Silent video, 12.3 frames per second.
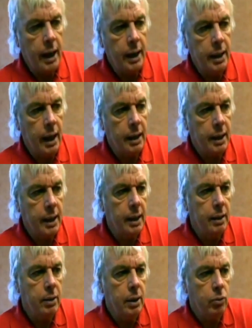And
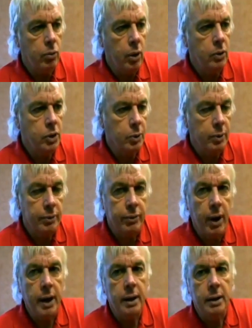he wrote to a
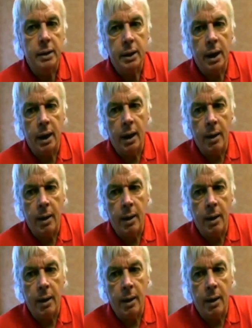friend